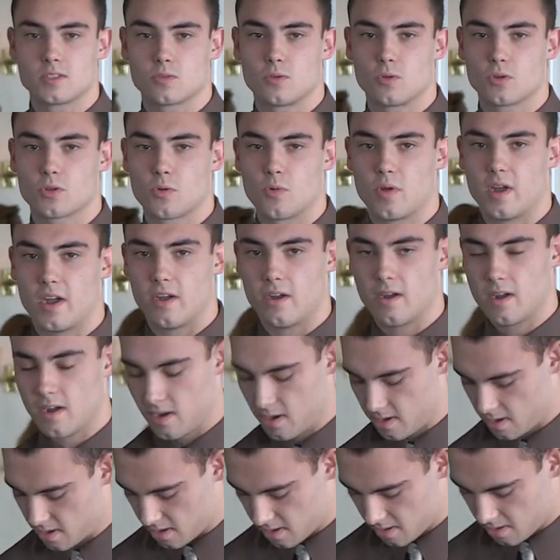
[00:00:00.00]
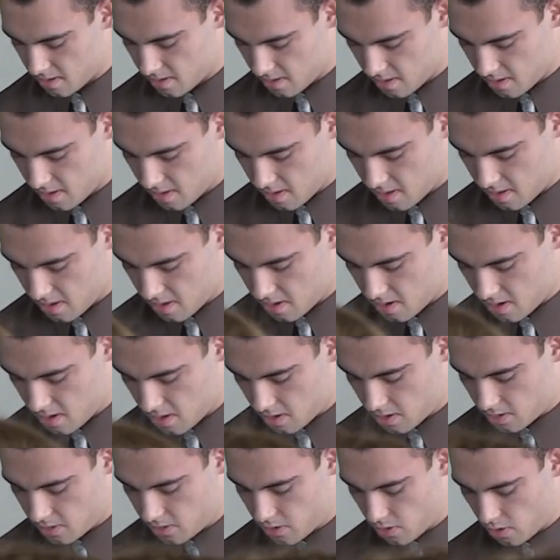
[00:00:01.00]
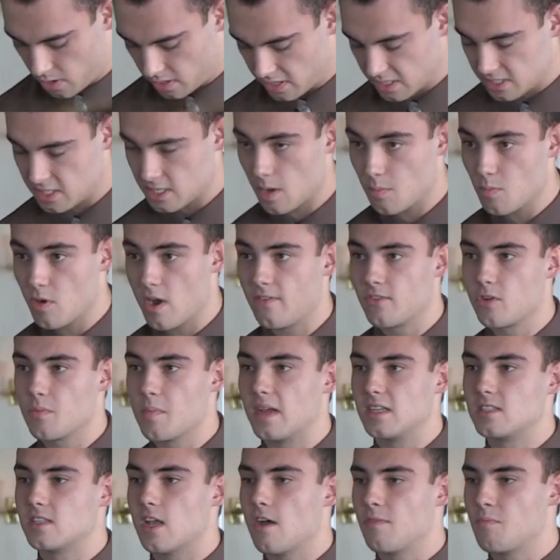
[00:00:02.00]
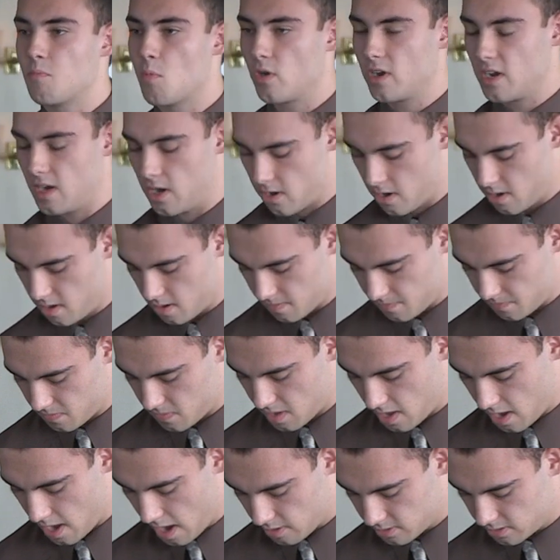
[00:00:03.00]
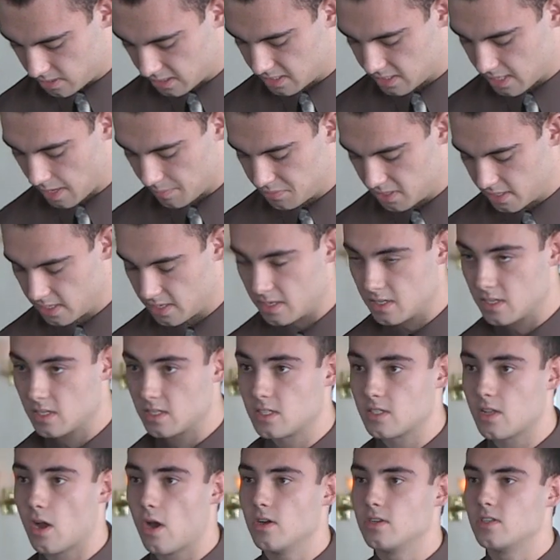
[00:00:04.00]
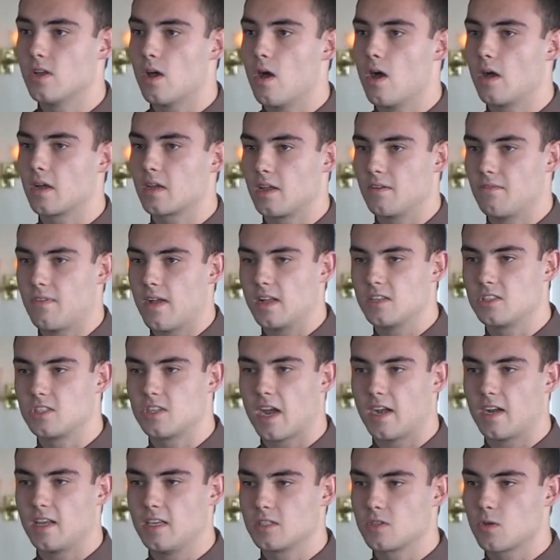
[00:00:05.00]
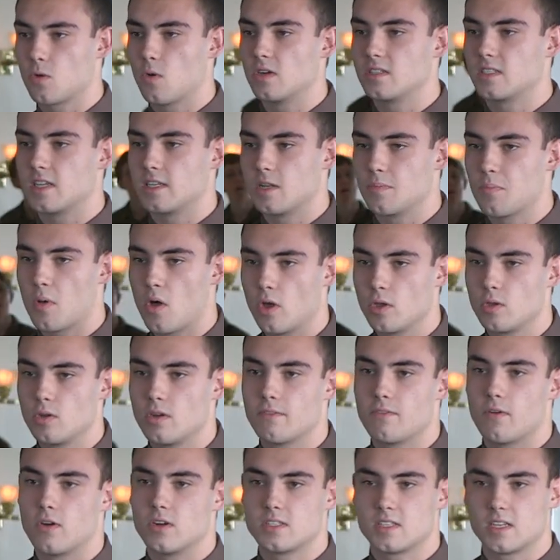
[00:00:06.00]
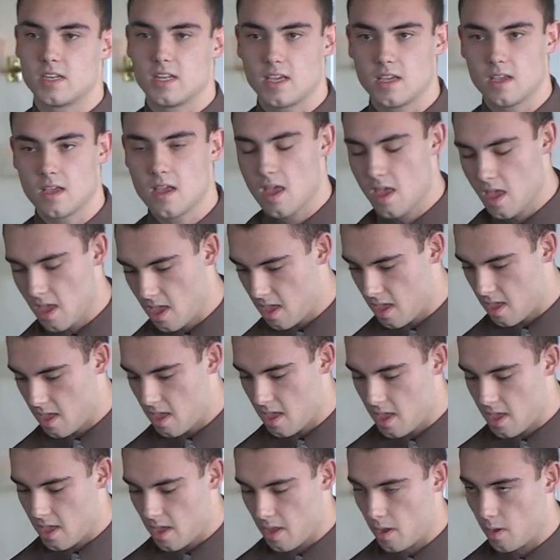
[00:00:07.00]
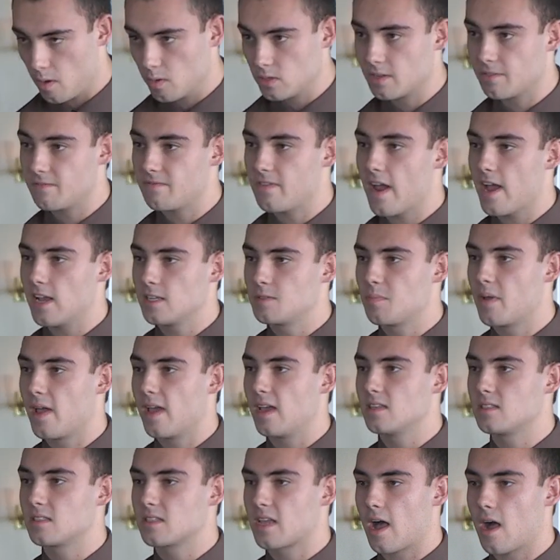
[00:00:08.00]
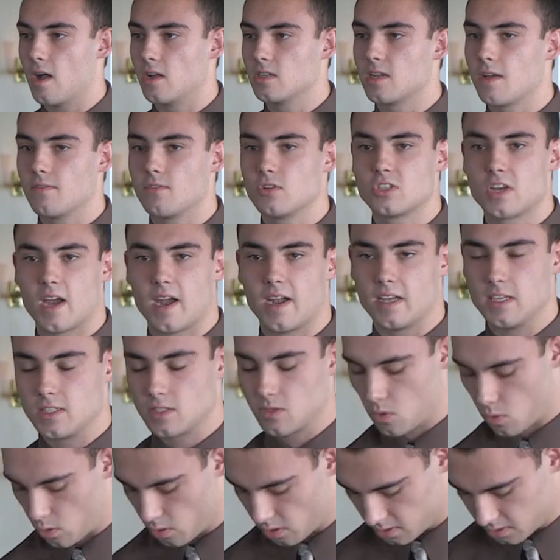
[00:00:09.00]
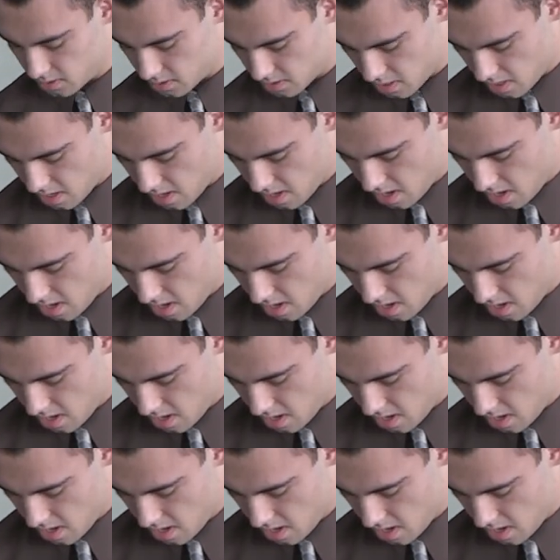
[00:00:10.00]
school career. During the summer after my sophomore year, I was accepted into Star Talk Advanced Chinese course at DePaul University. It was a fast-paced college-level Chinese course,